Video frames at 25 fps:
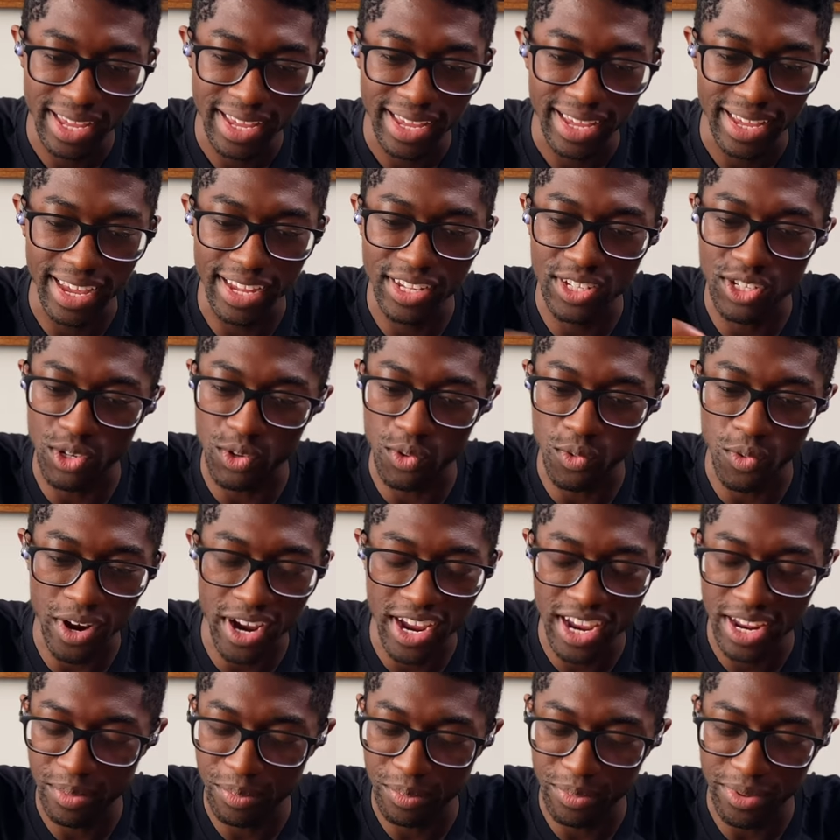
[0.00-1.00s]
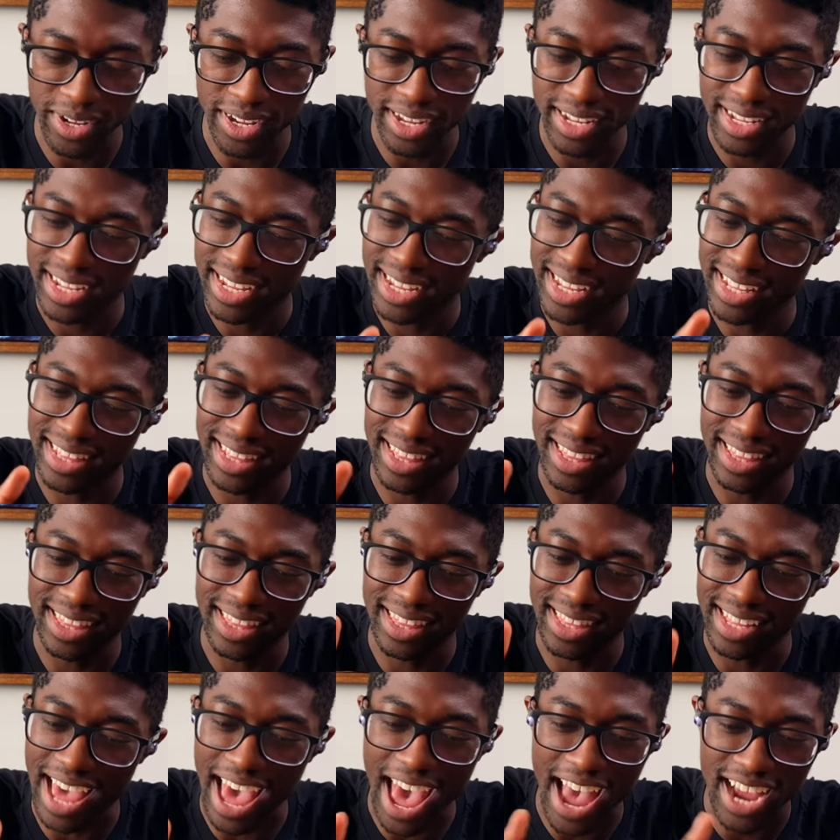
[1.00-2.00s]
it's great, but
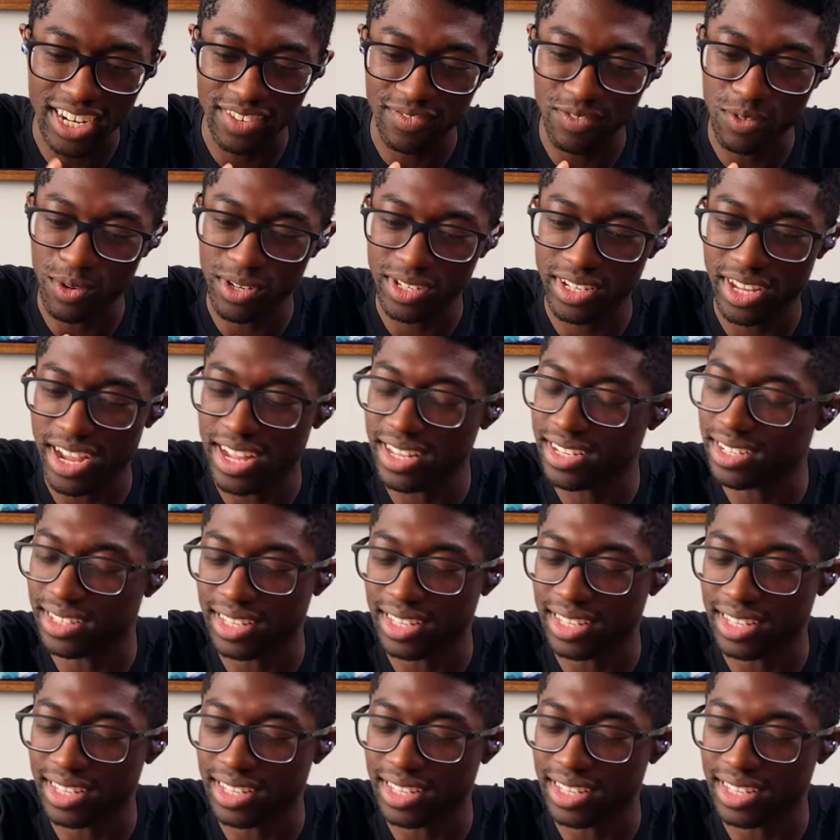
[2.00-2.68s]
the active noise cancel,